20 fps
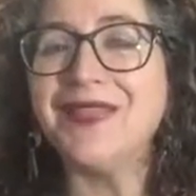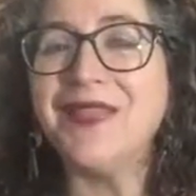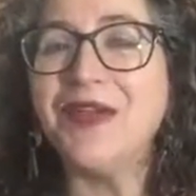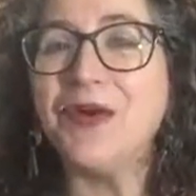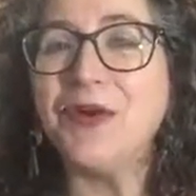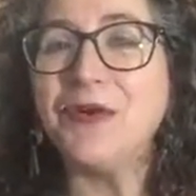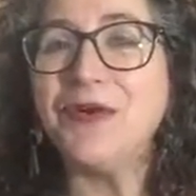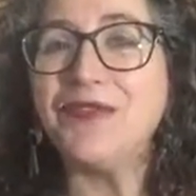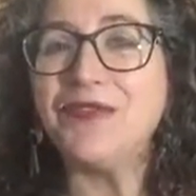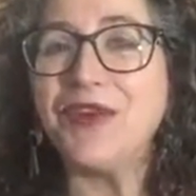
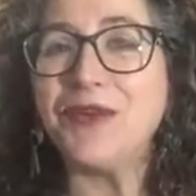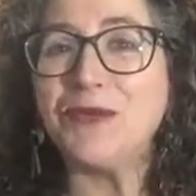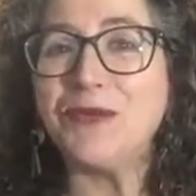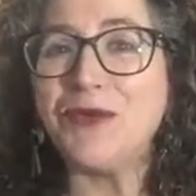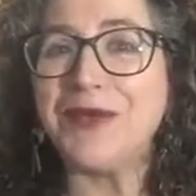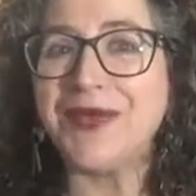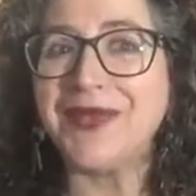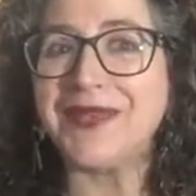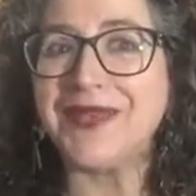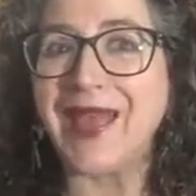Hello,
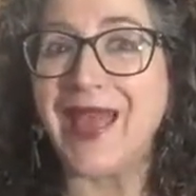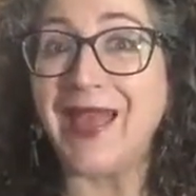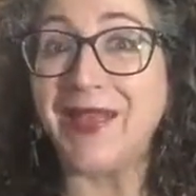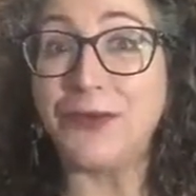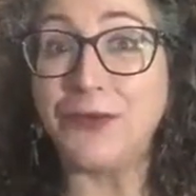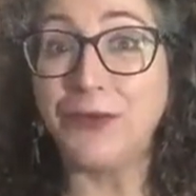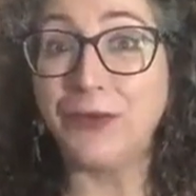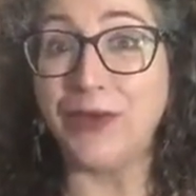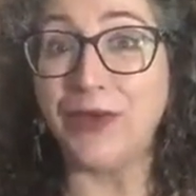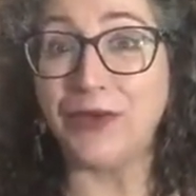everyone,
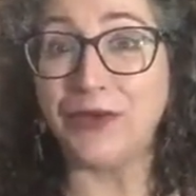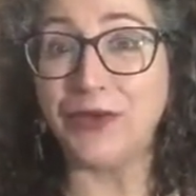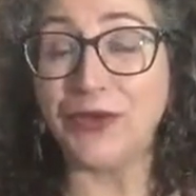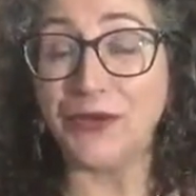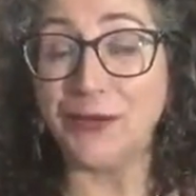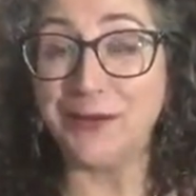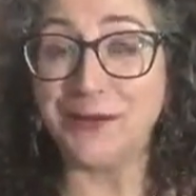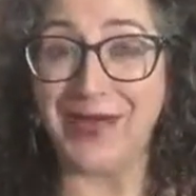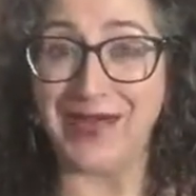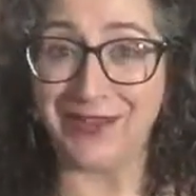and
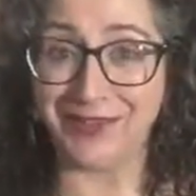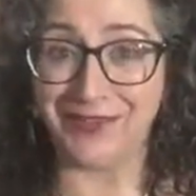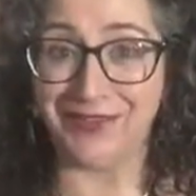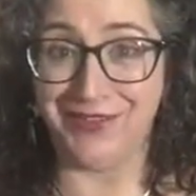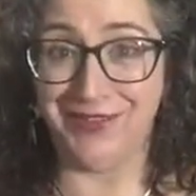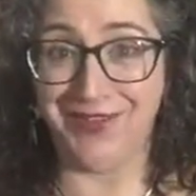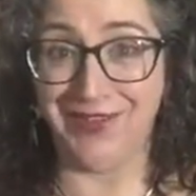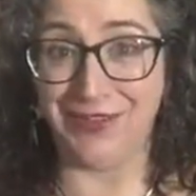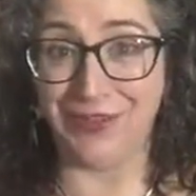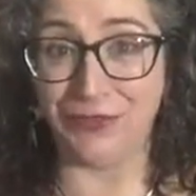welcome back to
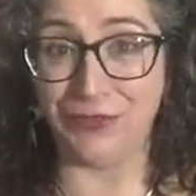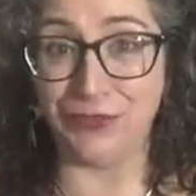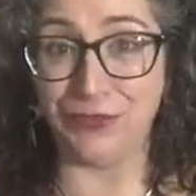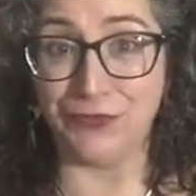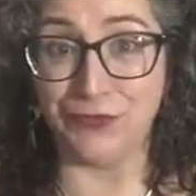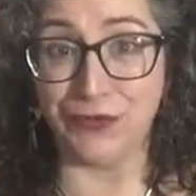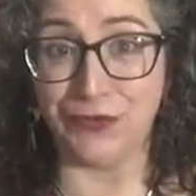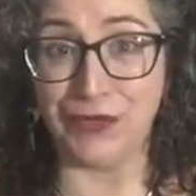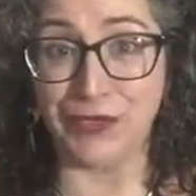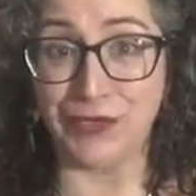the
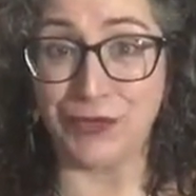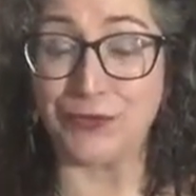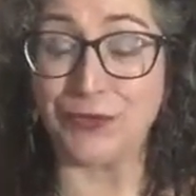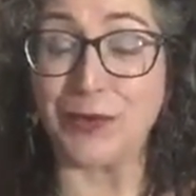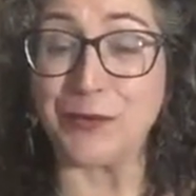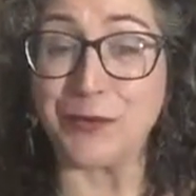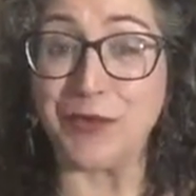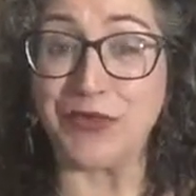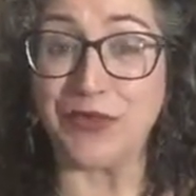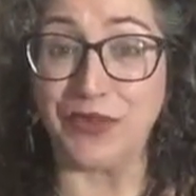Introverted
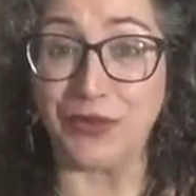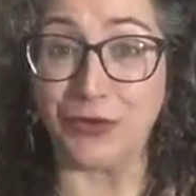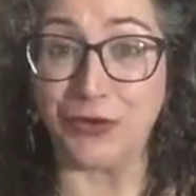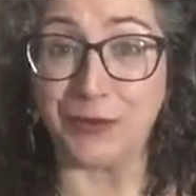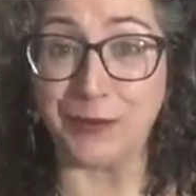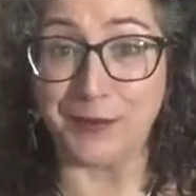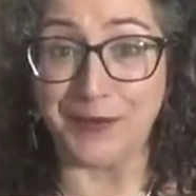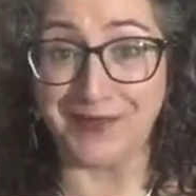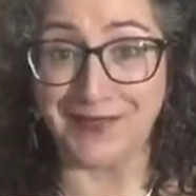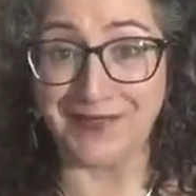
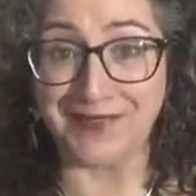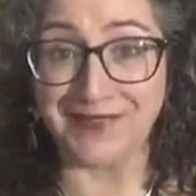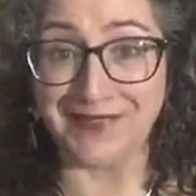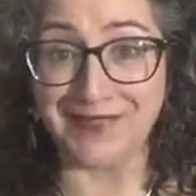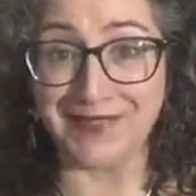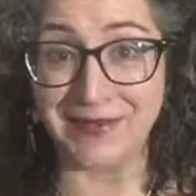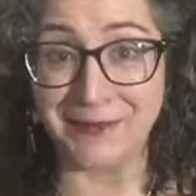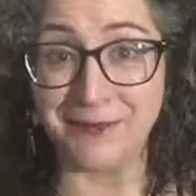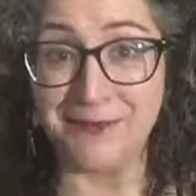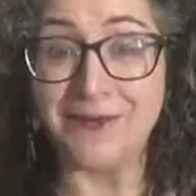
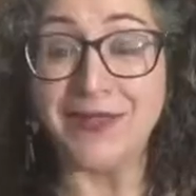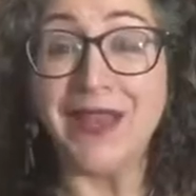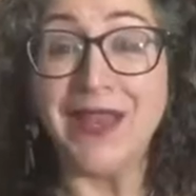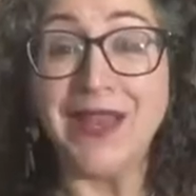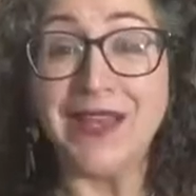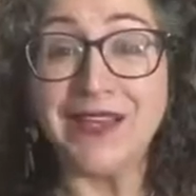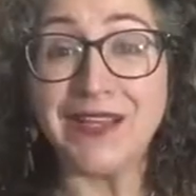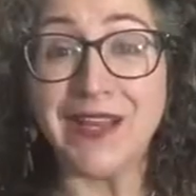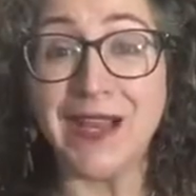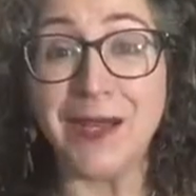Aromatherapist.
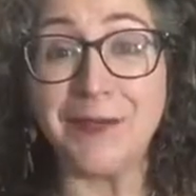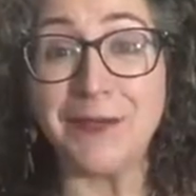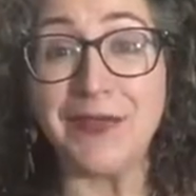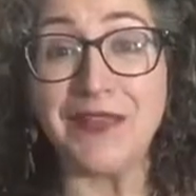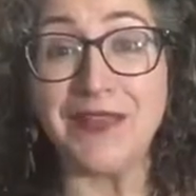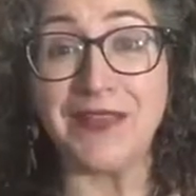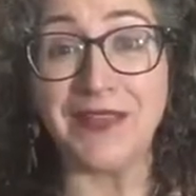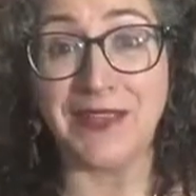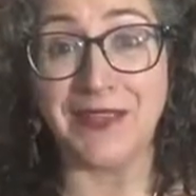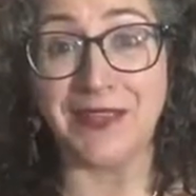
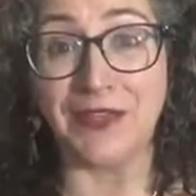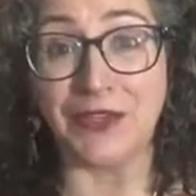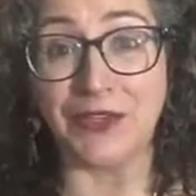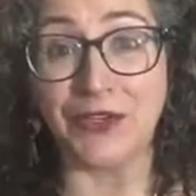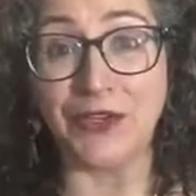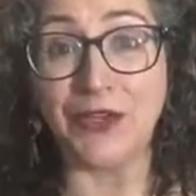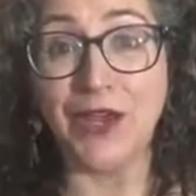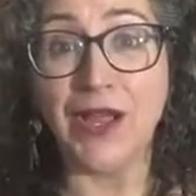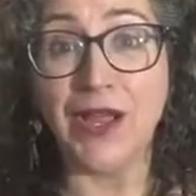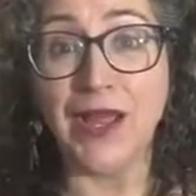Kamala
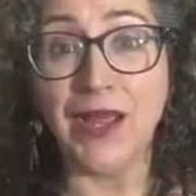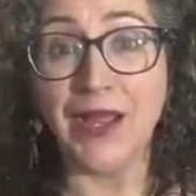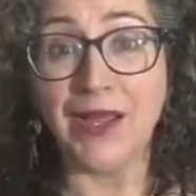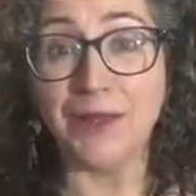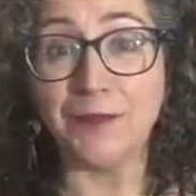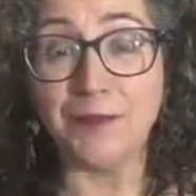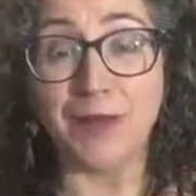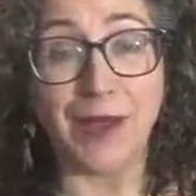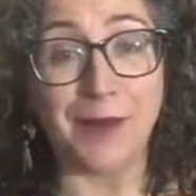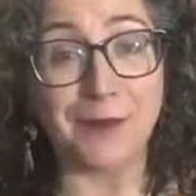here,
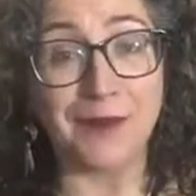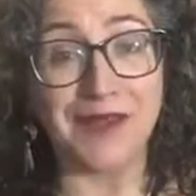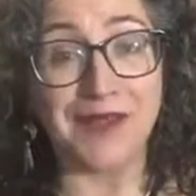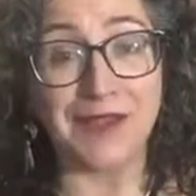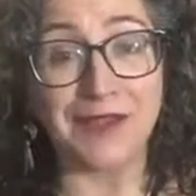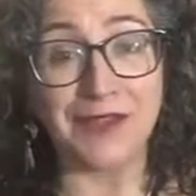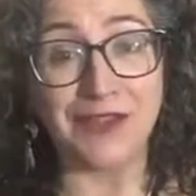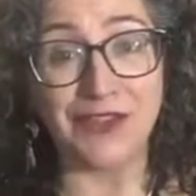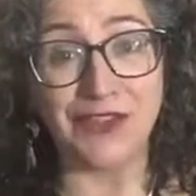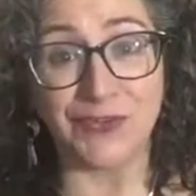popping
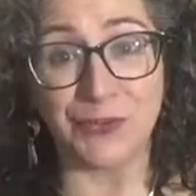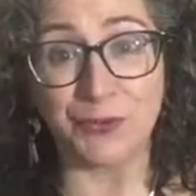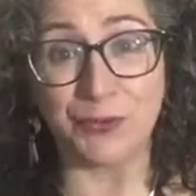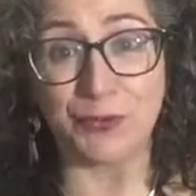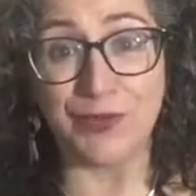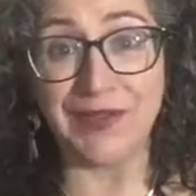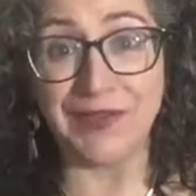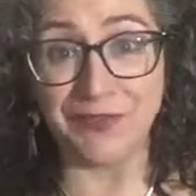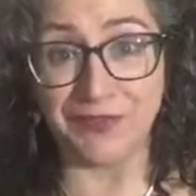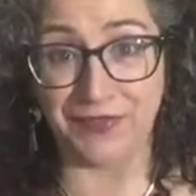in just
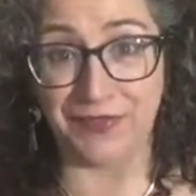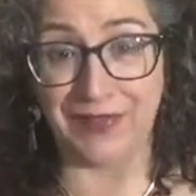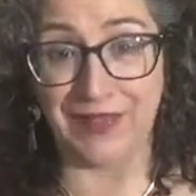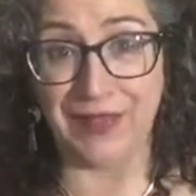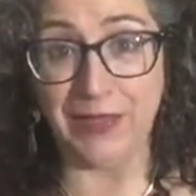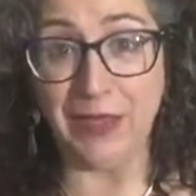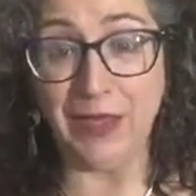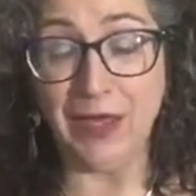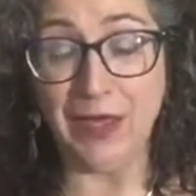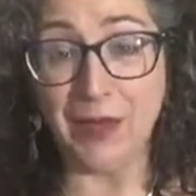
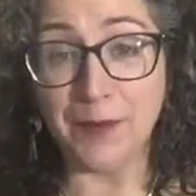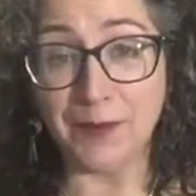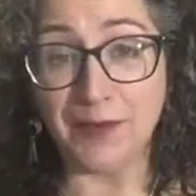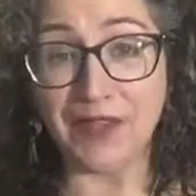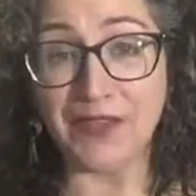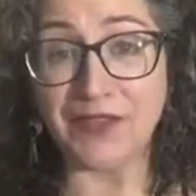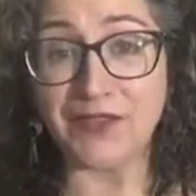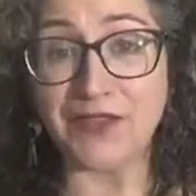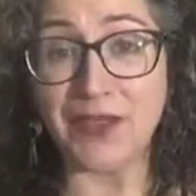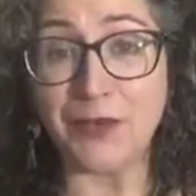briefly
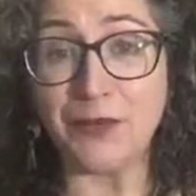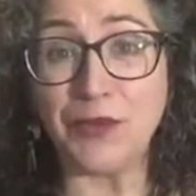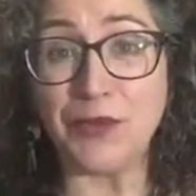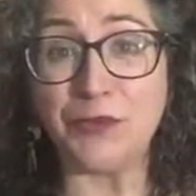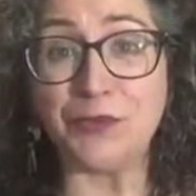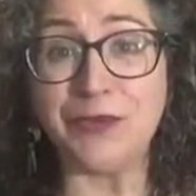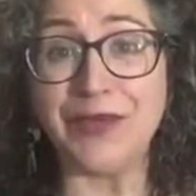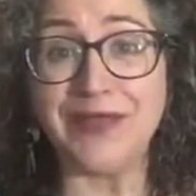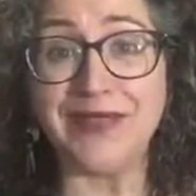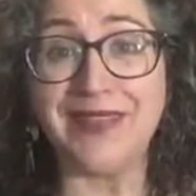because I would
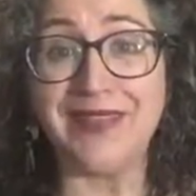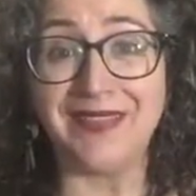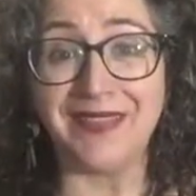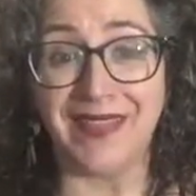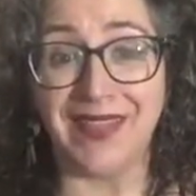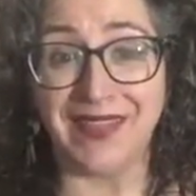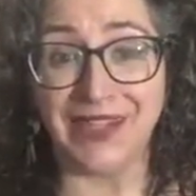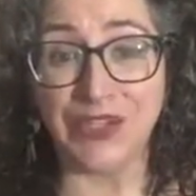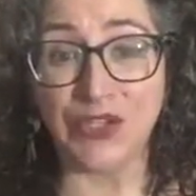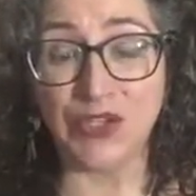really
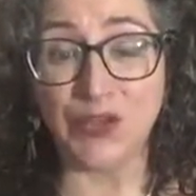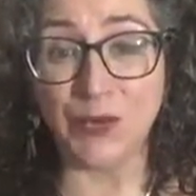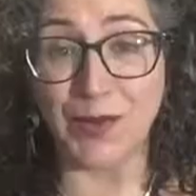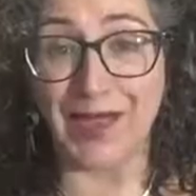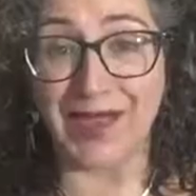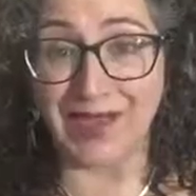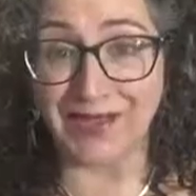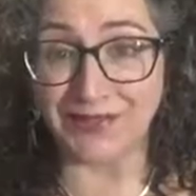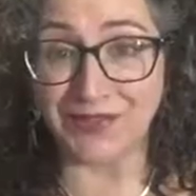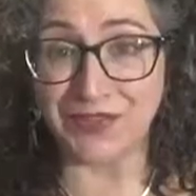like to
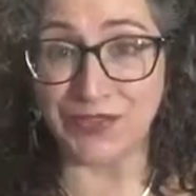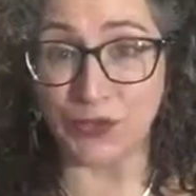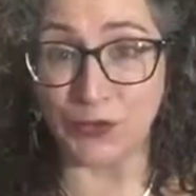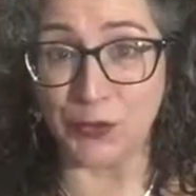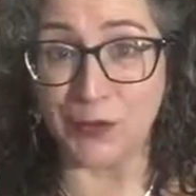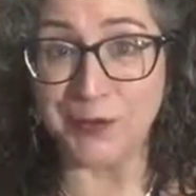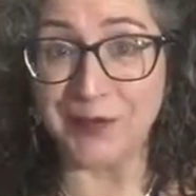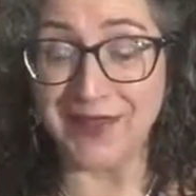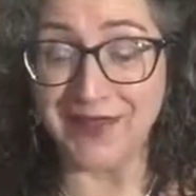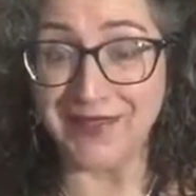ask your
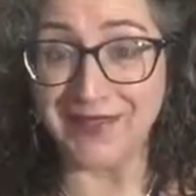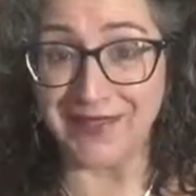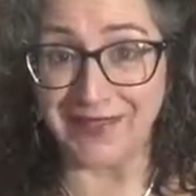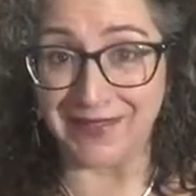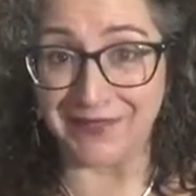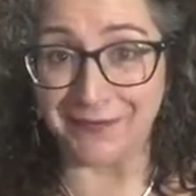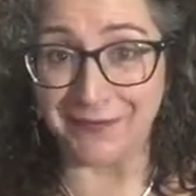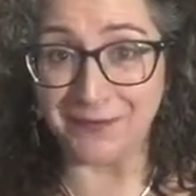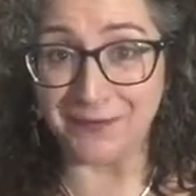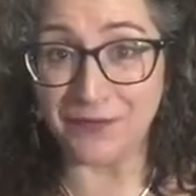
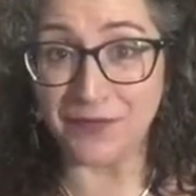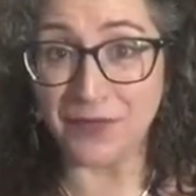opinion.